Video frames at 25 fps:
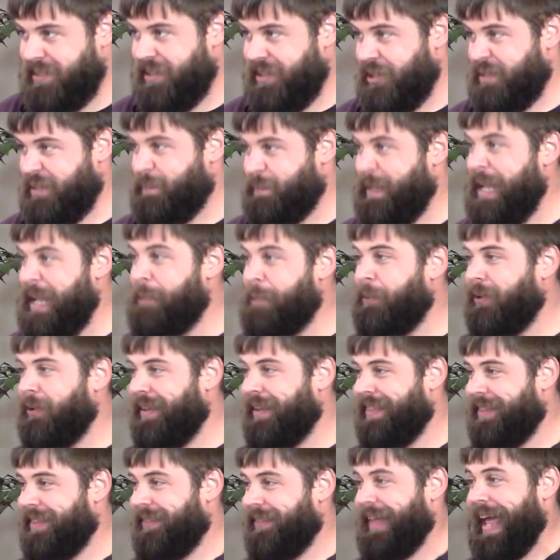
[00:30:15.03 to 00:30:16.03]
There's people
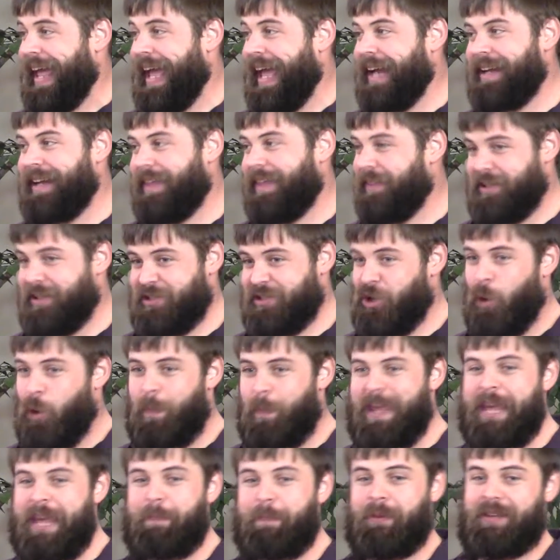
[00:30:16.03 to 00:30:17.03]
in the land, and there's no
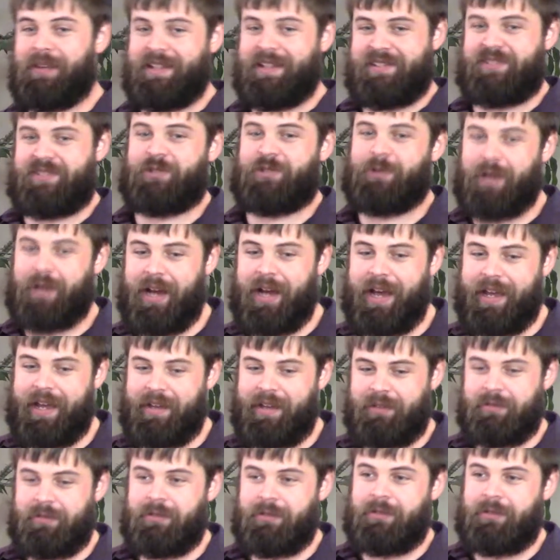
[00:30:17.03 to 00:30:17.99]
people in Sarai.